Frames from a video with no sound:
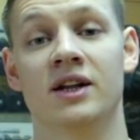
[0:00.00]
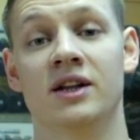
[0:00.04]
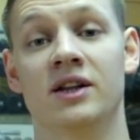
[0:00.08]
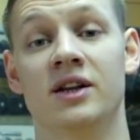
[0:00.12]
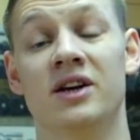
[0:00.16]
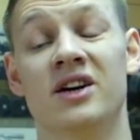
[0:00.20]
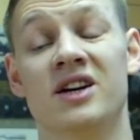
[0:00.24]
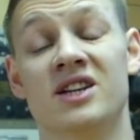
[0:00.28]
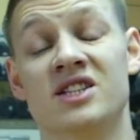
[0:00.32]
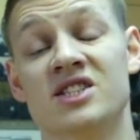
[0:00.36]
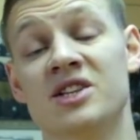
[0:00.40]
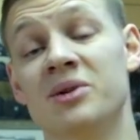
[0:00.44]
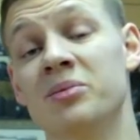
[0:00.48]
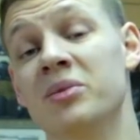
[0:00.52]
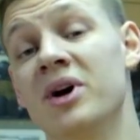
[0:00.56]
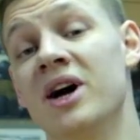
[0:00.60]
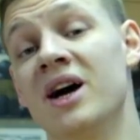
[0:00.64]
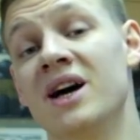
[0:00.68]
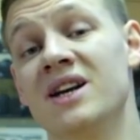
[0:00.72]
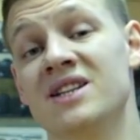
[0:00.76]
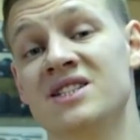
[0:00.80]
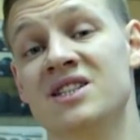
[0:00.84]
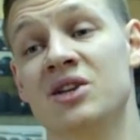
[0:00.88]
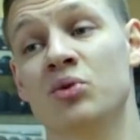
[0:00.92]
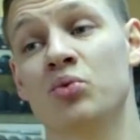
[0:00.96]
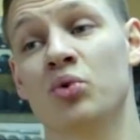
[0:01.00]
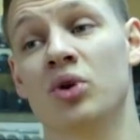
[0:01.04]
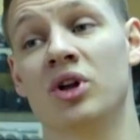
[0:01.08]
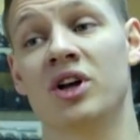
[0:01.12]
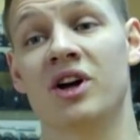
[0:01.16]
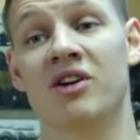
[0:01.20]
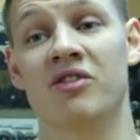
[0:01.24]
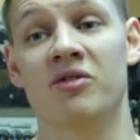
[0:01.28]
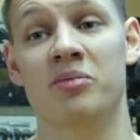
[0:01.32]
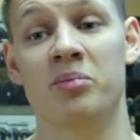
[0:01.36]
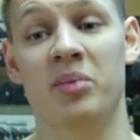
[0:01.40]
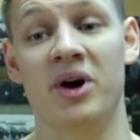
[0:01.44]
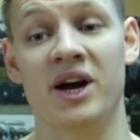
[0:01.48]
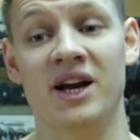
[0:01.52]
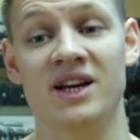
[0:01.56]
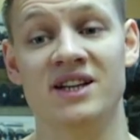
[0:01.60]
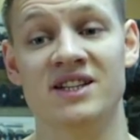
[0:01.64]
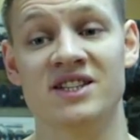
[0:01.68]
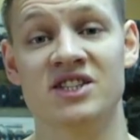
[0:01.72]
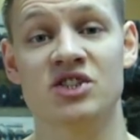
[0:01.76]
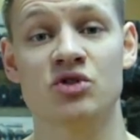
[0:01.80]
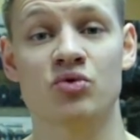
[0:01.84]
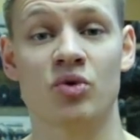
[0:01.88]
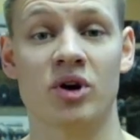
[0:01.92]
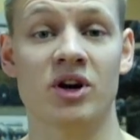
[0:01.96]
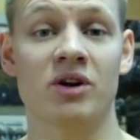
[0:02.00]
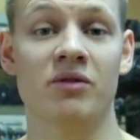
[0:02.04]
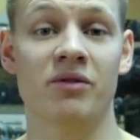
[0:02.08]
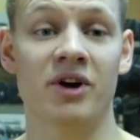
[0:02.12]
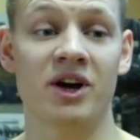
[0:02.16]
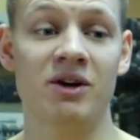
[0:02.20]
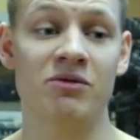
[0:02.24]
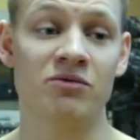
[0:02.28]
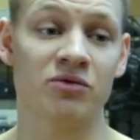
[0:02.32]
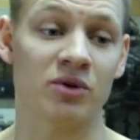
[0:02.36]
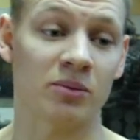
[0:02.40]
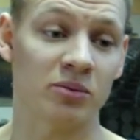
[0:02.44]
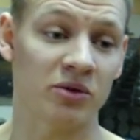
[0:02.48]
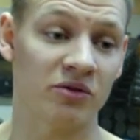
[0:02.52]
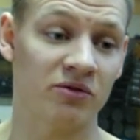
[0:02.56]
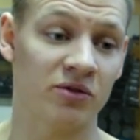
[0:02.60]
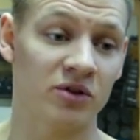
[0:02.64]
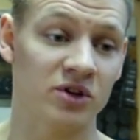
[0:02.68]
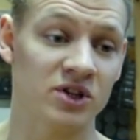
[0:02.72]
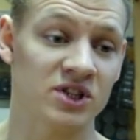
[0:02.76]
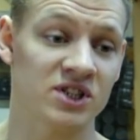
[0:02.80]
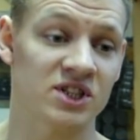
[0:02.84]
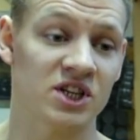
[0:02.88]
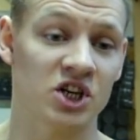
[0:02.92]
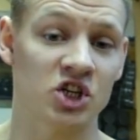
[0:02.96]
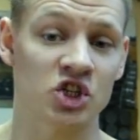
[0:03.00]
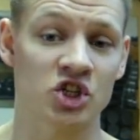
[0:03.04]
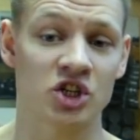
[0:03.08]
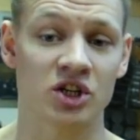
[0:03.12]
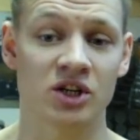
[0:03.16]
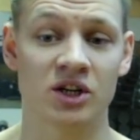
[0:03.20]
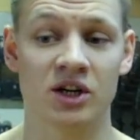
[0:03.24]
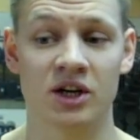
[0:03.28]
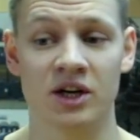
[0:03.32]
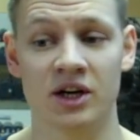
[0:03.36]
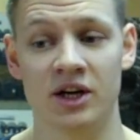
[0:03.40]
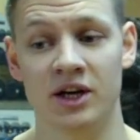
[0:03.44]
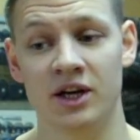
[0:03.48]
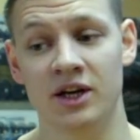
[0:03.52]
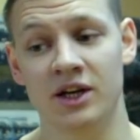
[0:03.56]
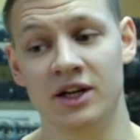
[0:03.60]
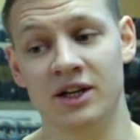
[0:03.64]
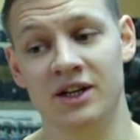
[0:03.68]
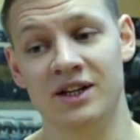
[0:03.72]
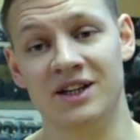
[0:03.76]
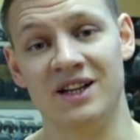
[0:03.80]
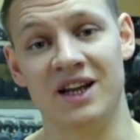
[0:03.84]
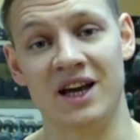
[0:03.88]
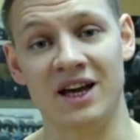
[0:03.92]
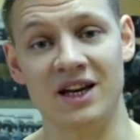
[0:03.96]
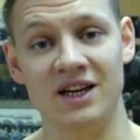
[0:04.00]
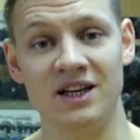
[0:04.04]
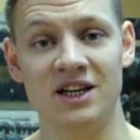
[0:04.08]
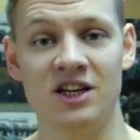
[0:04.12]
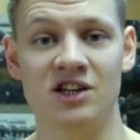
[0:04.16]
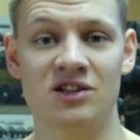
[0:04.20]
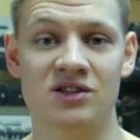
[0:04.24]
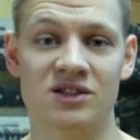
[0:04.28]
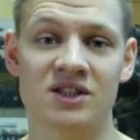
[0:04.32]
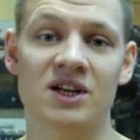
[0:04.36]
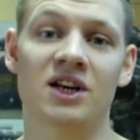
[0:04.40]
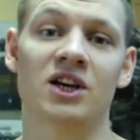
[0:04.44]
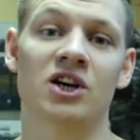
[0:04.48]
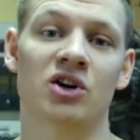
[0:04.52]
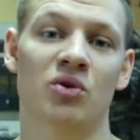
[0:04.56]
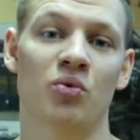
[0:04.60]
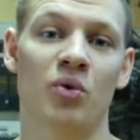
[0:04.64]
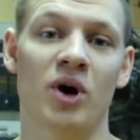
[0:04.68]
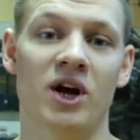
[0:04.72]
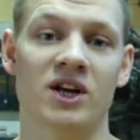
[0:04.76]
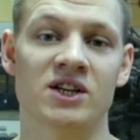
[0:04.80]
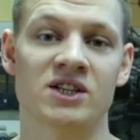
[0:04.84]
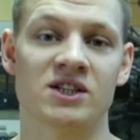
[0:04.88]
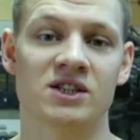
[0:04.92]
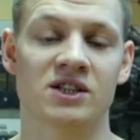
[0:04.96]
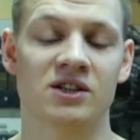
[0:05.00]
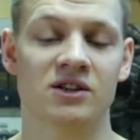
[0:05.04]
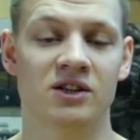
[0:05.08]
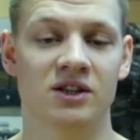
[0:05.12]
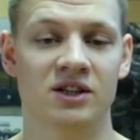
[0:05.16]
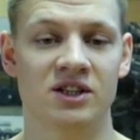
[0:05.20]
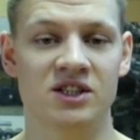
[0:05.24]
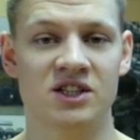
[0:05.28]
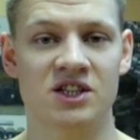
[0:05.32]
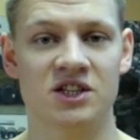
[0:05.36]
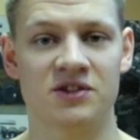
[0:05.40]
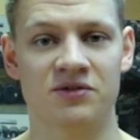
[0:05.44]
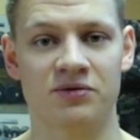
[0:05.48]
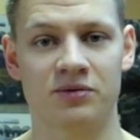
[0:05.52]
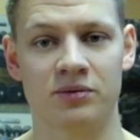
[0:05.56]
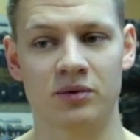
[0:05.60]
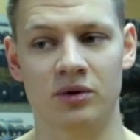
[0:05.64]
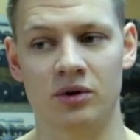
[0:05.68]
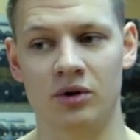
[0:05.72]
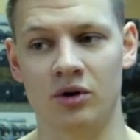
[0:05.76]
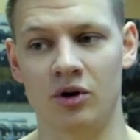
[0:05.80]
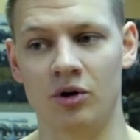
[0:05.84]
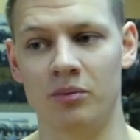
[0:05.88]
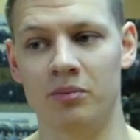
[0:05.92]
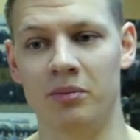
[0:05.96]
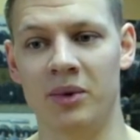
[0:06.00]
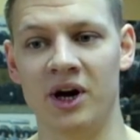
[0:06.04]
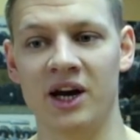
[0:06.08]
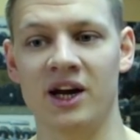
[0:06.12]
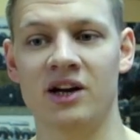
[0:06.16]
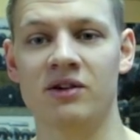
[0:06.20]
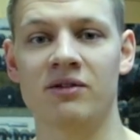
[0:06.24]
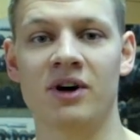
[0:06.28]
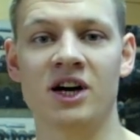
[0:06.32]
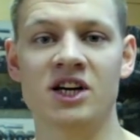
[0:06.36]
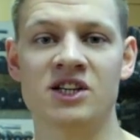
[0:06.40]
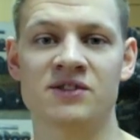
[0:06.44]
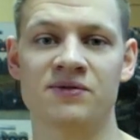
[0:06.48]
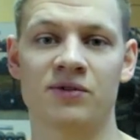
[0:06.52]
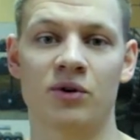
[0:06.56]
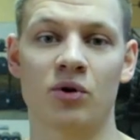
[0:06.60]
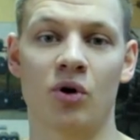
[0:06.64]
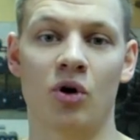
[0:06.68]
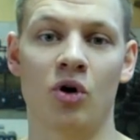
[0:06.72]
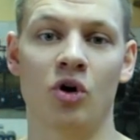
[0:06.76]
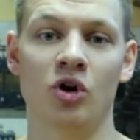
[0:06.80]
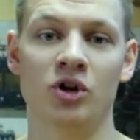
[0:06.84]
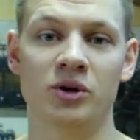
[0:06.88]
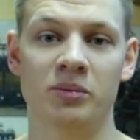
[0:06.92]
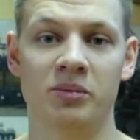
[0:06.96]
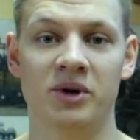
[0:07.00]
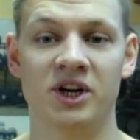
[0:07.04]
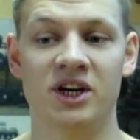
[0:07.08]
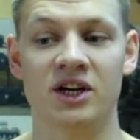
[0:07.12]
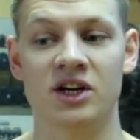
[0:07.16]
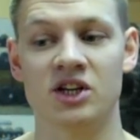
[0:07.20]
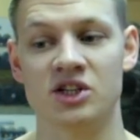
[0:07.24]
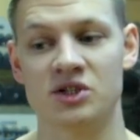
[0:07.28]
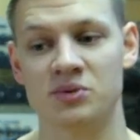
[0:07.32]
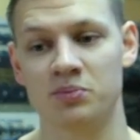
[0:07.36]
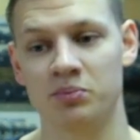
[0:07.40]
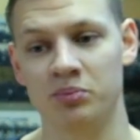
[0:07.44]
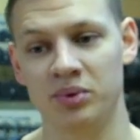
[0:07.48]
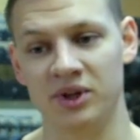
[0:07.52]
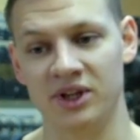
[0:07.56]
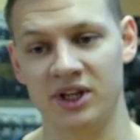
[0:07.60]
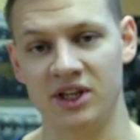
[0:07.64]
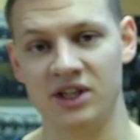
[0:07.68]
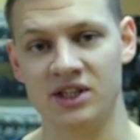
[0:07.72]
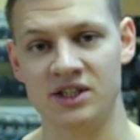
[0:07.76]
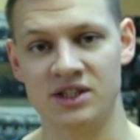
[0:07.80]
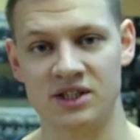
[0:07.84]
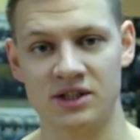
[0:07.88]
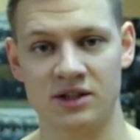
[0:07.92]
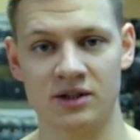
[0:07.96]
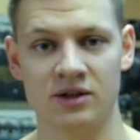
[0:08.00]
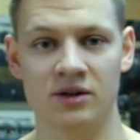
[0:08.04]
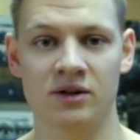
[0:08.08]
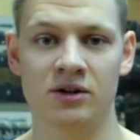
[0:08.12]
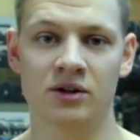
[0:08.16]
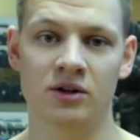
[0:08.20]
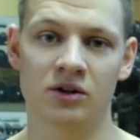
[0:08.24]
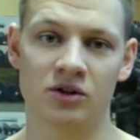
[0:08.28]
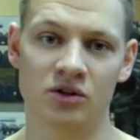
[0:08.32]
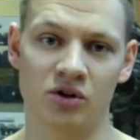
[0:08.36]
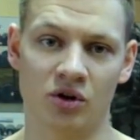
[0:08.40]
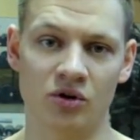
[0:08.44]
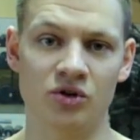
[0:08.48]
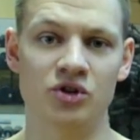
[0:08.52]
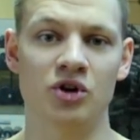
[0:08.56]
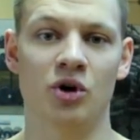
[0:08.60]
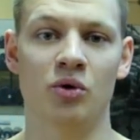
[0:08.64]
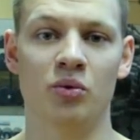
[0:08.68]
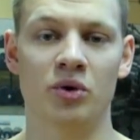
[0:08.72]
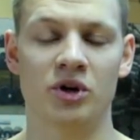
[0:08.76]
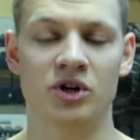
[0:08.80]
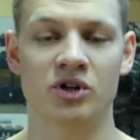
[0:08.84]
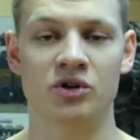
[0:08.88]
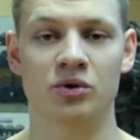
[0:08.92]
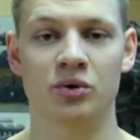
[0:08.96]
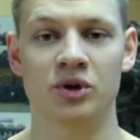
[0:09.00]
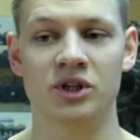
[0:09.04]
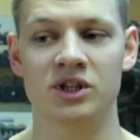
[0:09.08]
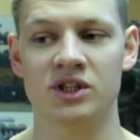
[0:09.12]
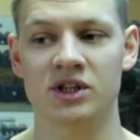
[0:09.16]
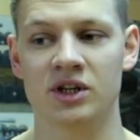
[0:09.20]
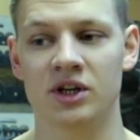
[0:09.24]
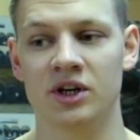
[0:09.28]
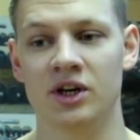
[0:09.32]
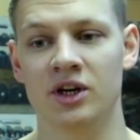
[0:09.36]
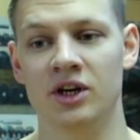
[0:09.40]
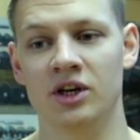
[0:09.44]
There are some guys that will have pain straight away from the first session. They need to take a rest. This is uh, my advice for all the beginners. Please don't overdo it.